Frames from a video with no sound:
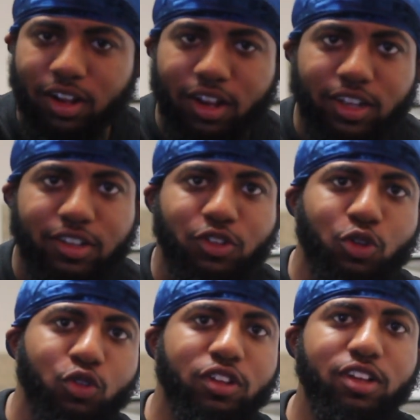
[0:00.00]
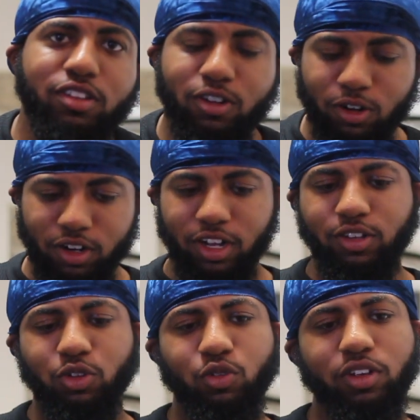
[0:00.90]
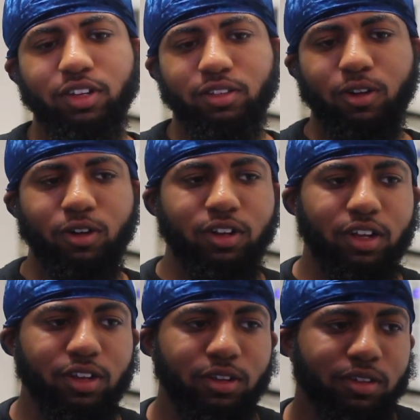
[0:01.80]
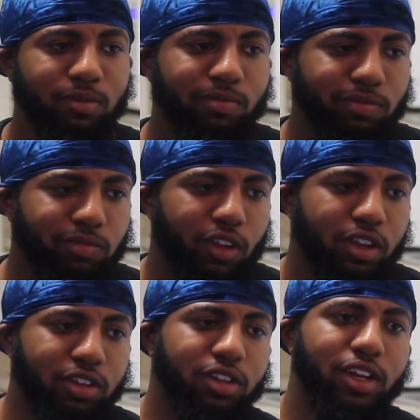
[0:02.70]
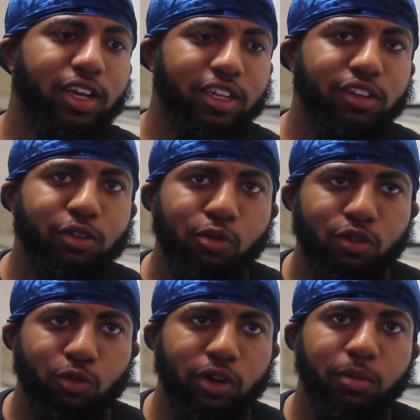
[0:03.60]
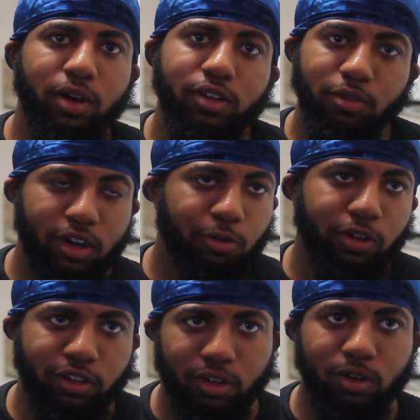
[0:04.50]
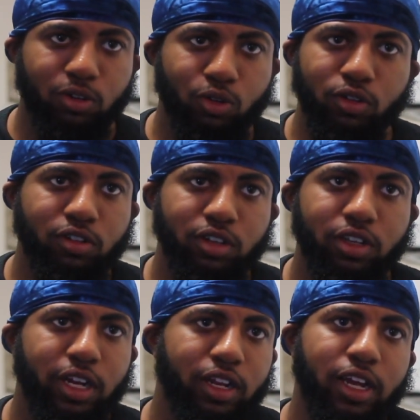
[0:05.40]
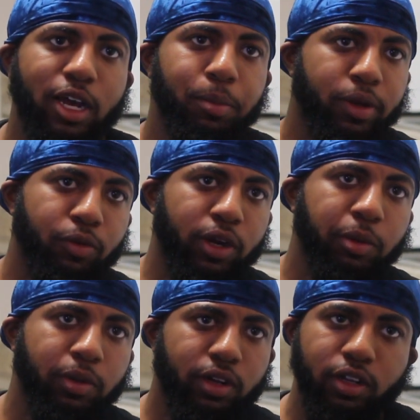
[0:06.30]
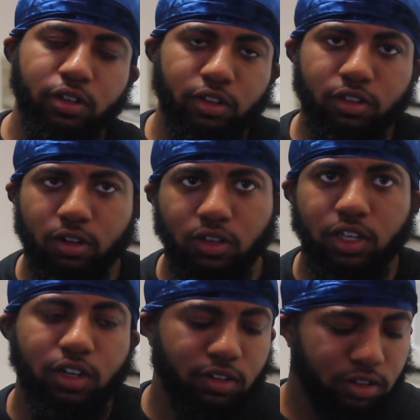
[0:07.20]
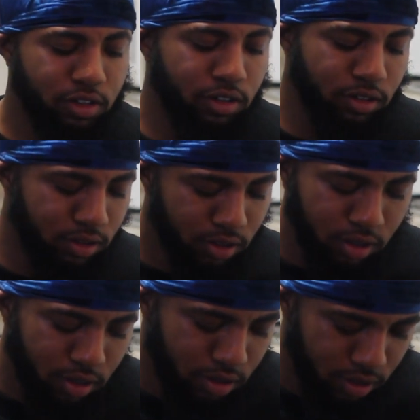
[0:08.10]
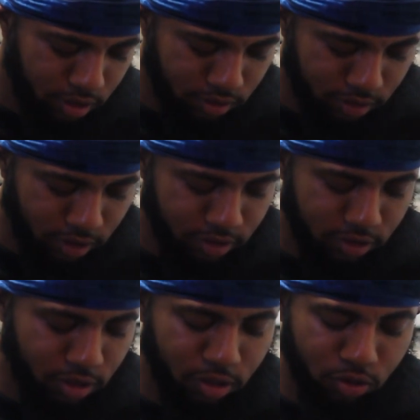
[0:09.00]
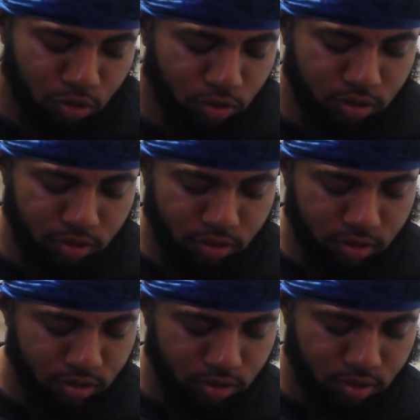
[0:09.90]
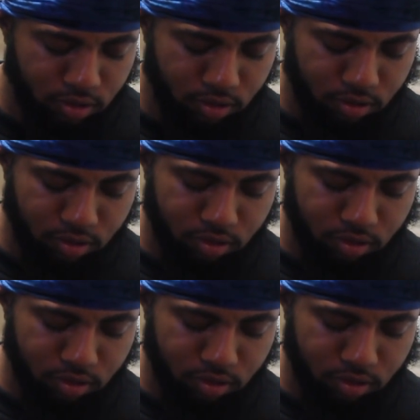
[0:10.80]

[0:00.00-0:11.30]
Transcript: Like, soon as I started, like, soon as I started, like, just like actually wanting to rap, I, I really started doing this shit. And ain't like I've been rapping, then just started taking it serious. Like, shit, I just started doing this shit. Right.